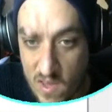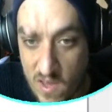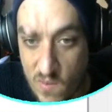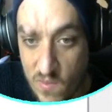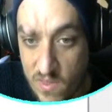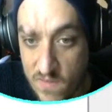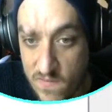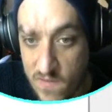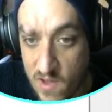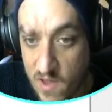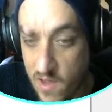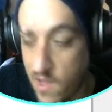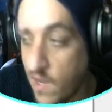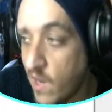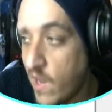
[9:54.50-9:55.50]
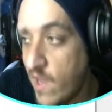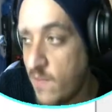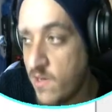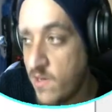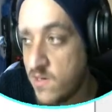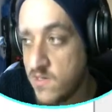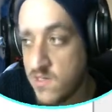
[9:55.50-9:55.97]
the vertical
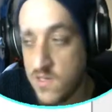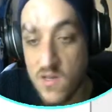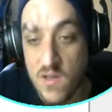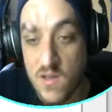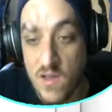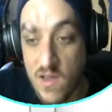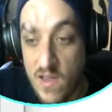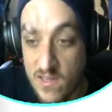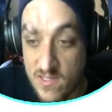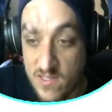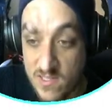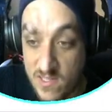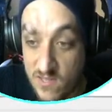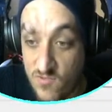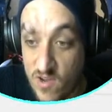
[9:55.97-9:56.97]
alignment, it's written